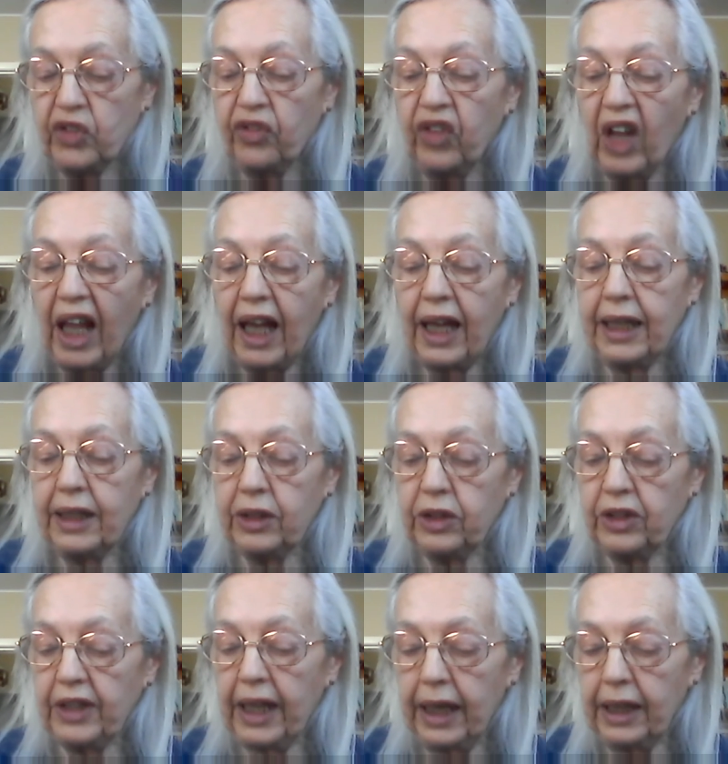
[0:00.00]
fly into
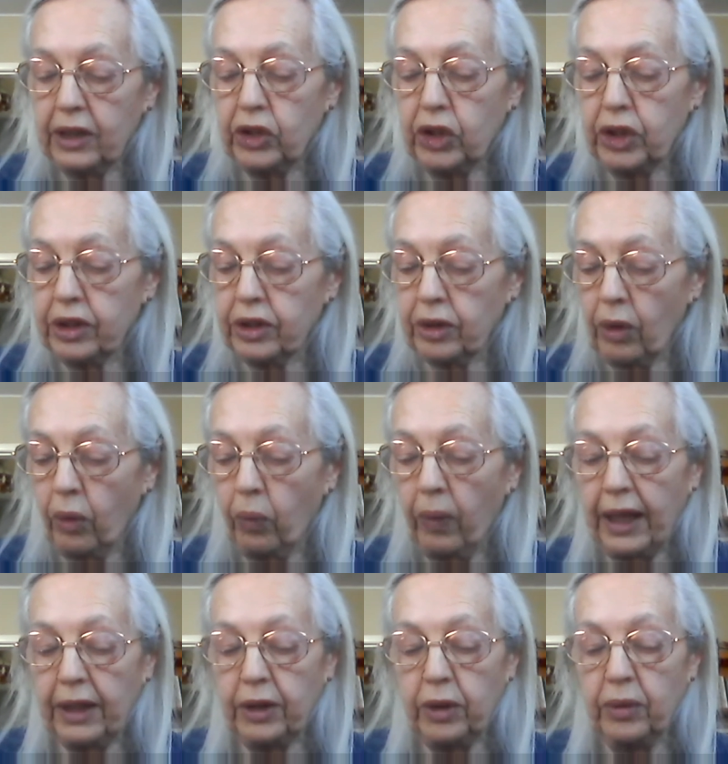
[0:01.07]
the hedge, so
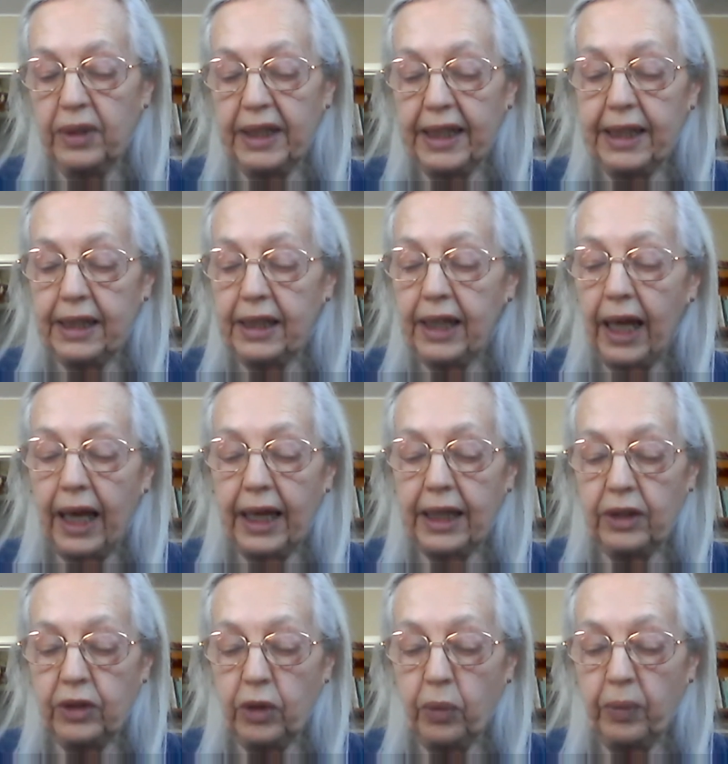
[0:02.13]
while you lie
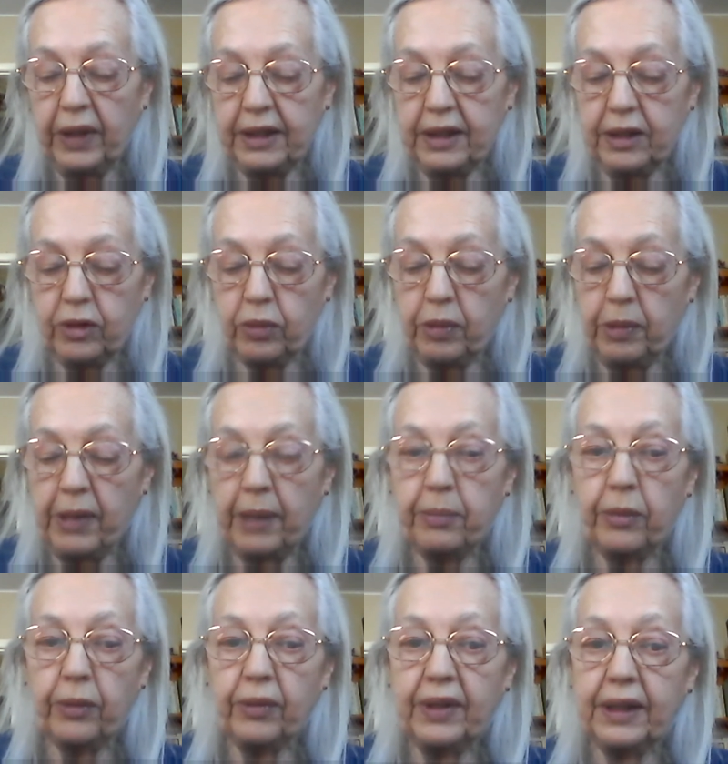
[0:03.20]
in the wind,
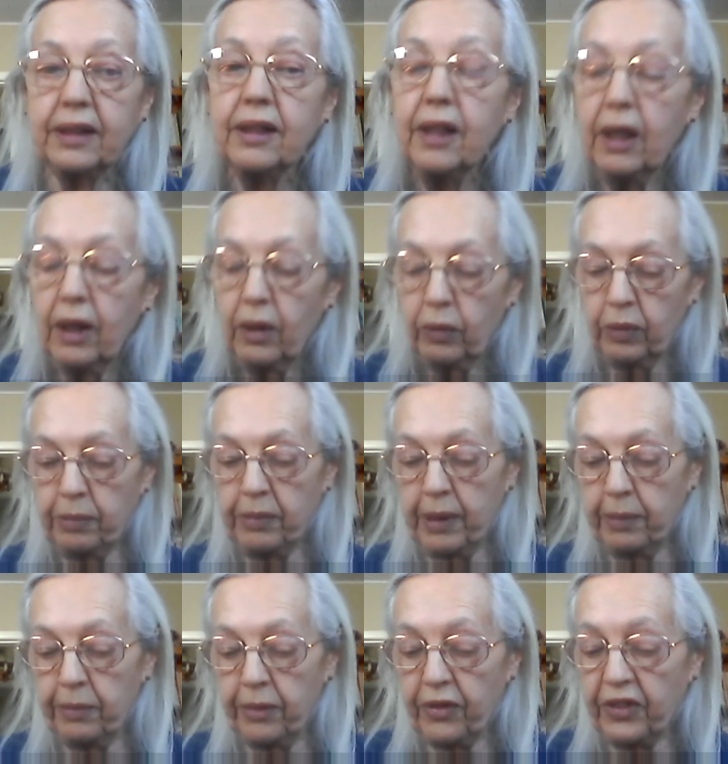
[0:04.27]
remembering,
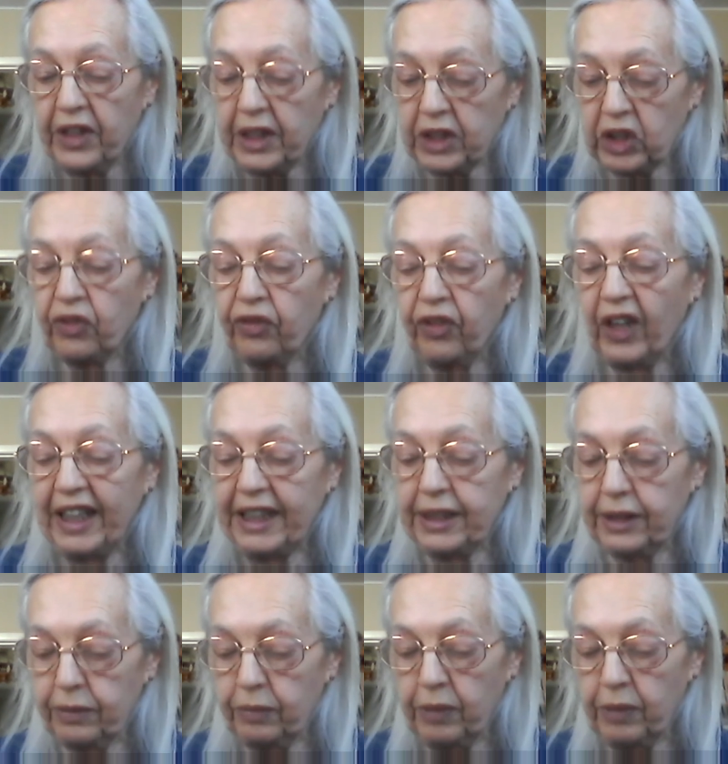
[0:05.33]
remember this fight,
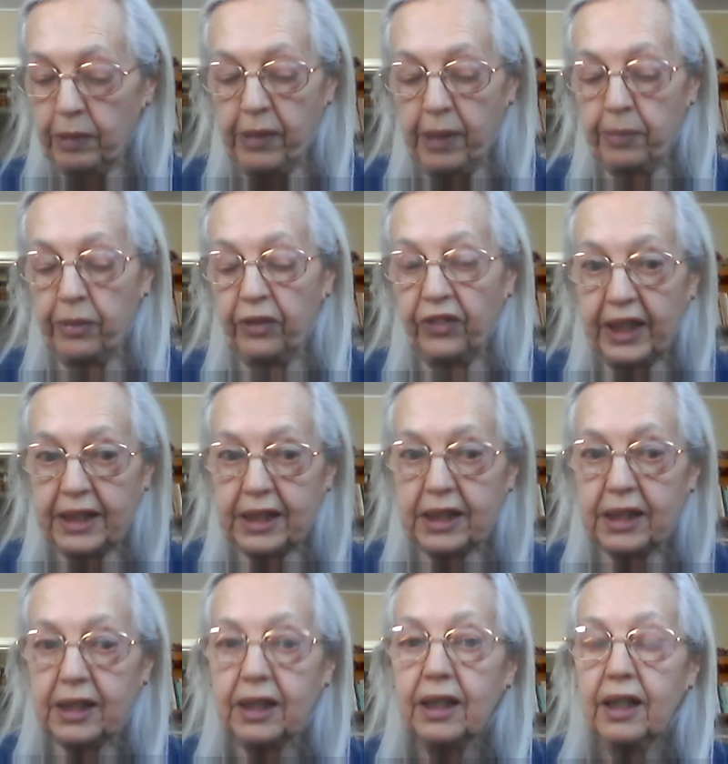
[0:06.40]
remember
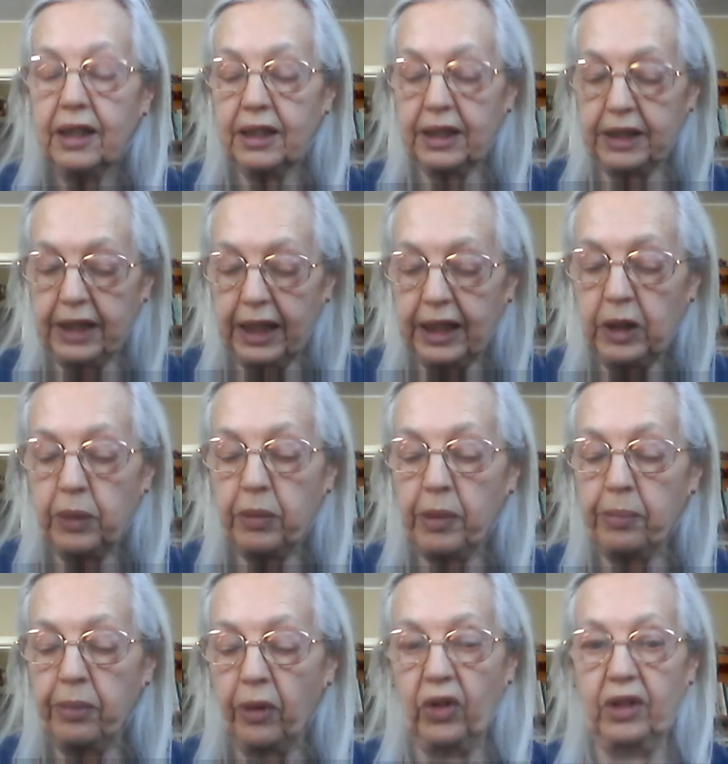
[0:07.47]
this, the day you were
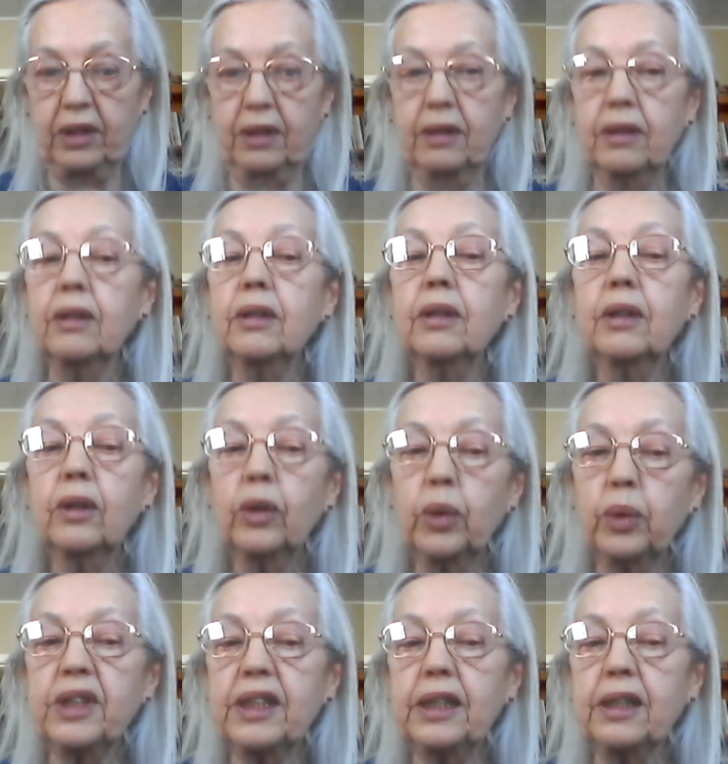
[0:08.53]
born. Who
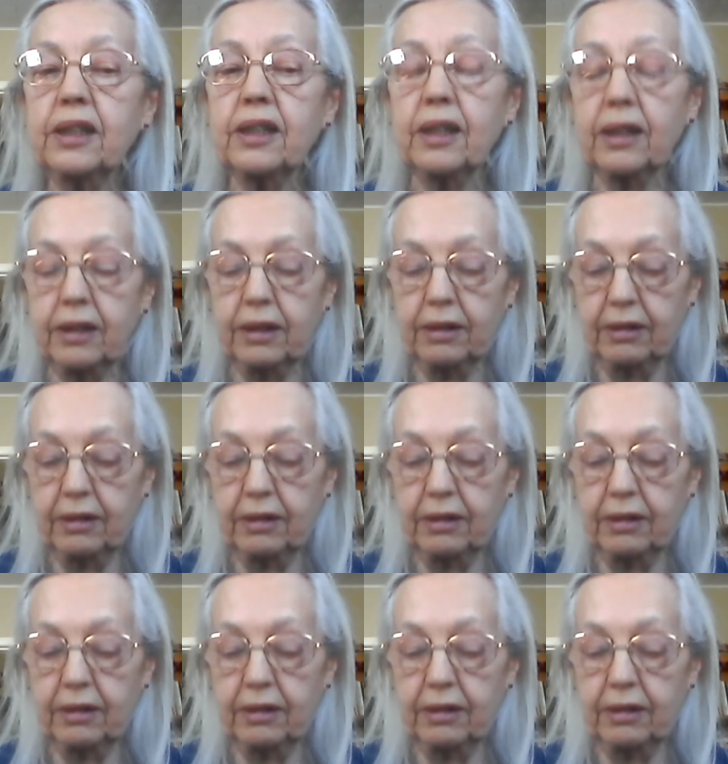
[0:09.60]
sees it?